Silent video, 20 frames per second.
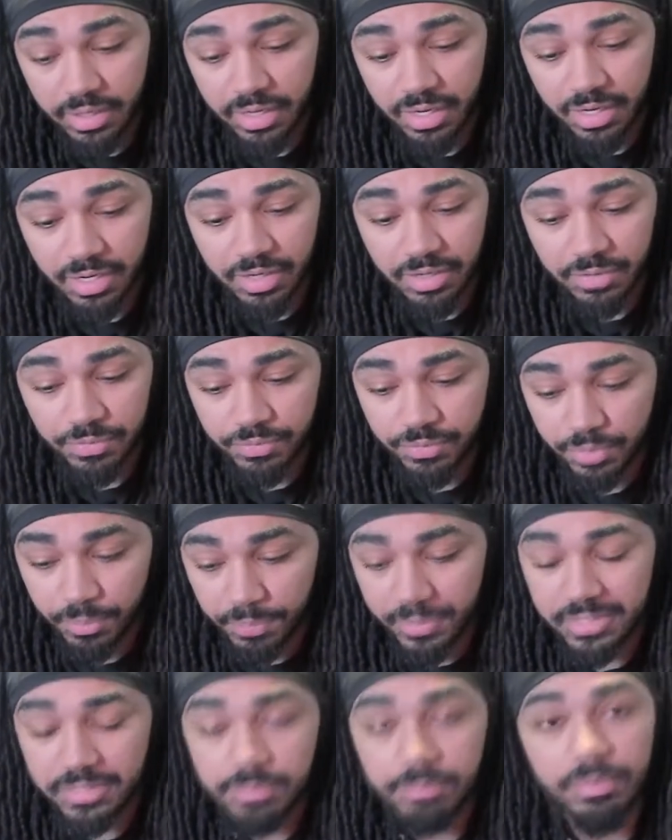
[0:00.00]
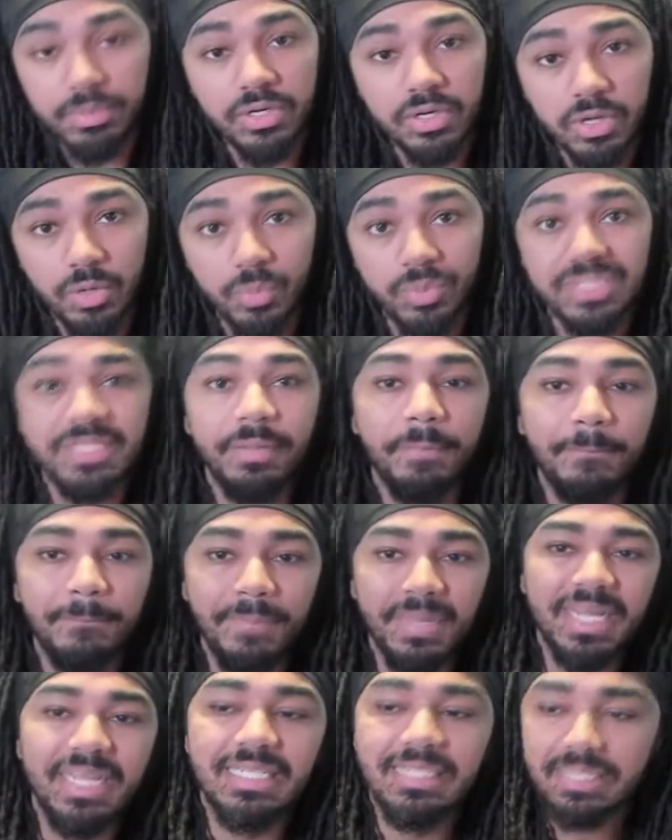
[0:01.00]
from this book, or what's the
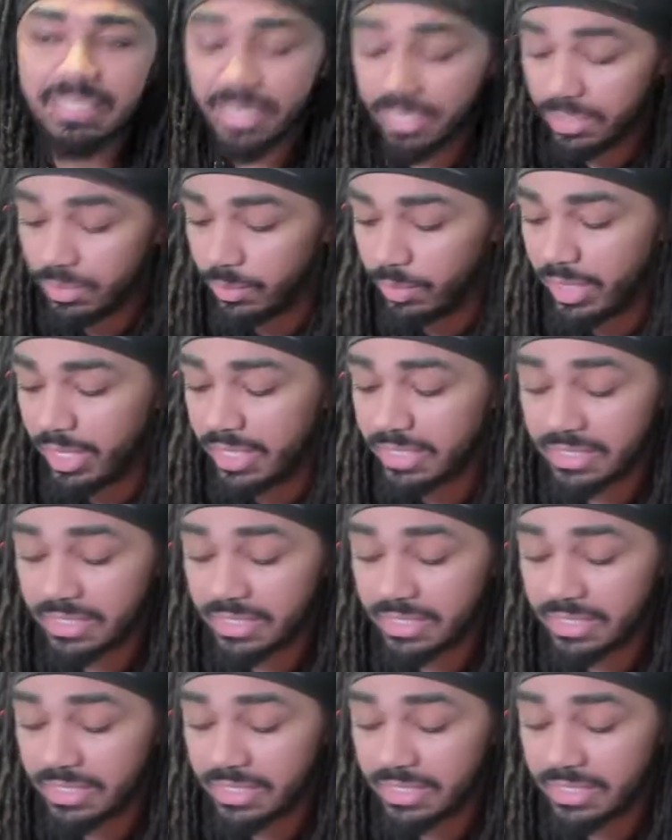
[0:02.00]
biggest takeaway?